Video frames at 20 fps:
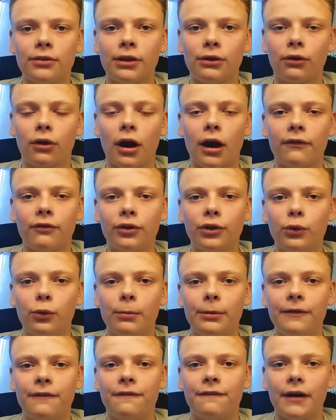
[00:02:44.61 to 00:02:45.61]
then recovery
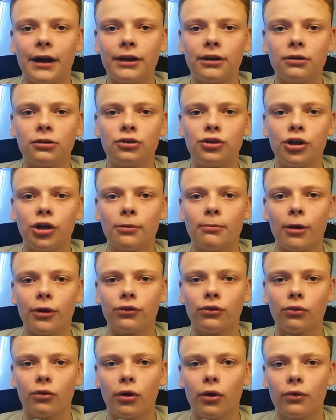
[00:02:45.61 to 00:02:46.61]
will be vital to your
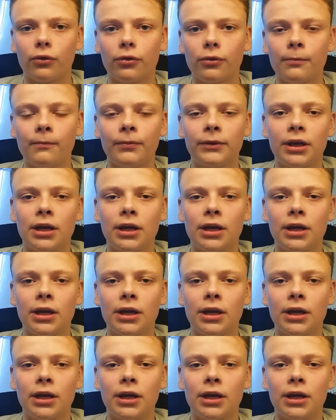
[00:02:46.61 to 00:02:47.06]
muscle growth.